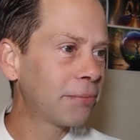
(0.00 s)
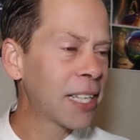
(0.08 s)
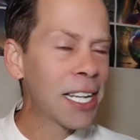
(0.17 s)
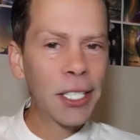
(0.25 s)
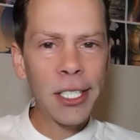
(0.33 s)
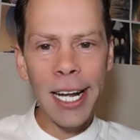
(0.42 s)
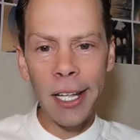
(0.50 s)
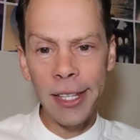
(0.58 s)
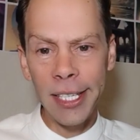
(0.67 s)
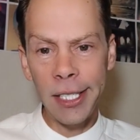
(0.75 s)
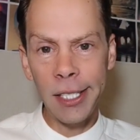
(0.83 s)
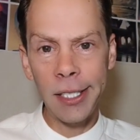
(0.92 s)
So now
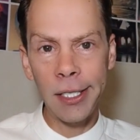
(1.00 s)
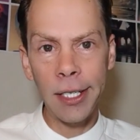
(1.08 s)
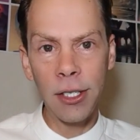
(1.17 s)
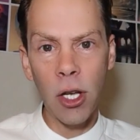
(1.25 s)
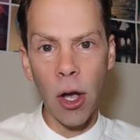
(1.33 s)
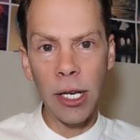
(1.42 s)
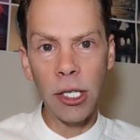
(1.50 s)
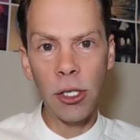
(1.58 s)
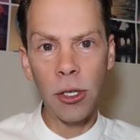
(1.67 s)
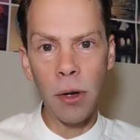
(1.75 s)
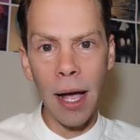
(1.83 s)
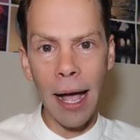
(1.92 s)
this is going to
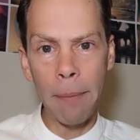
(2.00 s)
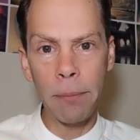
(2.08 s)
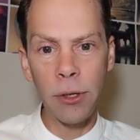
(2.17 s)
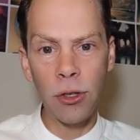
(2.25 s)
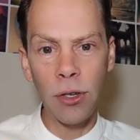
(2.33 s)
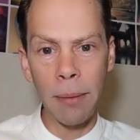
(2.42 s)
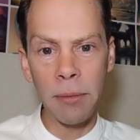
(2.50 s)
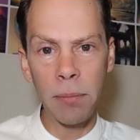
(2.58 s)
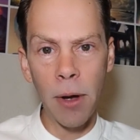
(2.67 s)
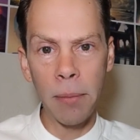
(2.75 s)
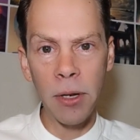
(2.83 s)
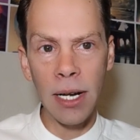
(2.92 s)
up Trump's
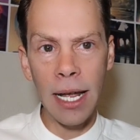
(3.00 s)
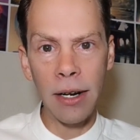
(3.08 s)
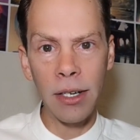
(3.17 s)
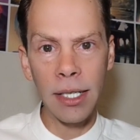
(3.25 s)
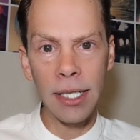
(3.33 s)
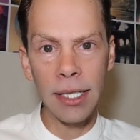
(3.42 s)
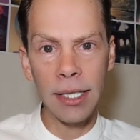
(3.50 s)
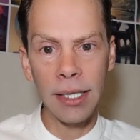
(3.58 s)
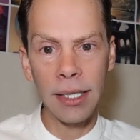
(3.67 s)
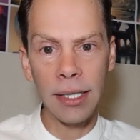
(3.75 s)
popularity.